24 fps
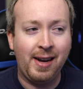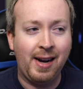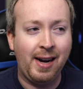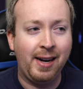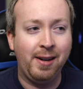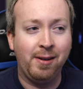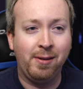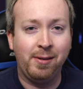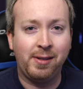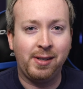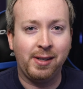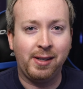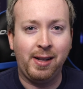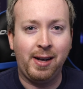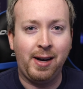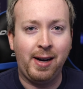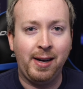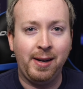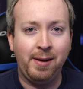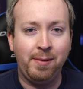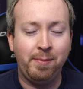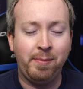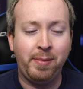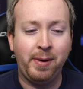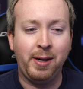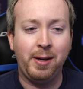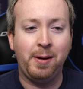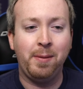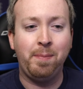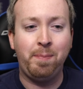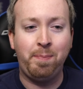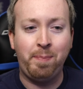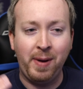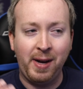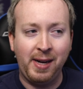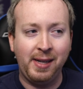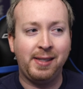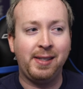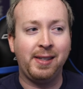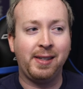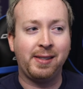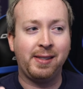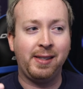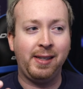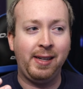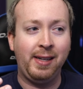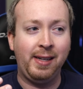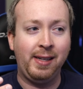I know it's a lot, but
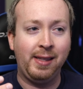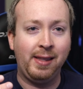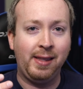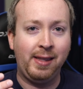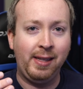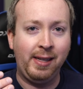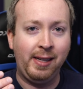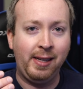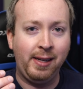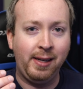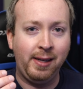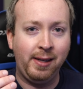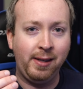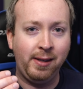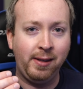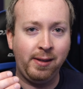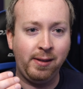basically the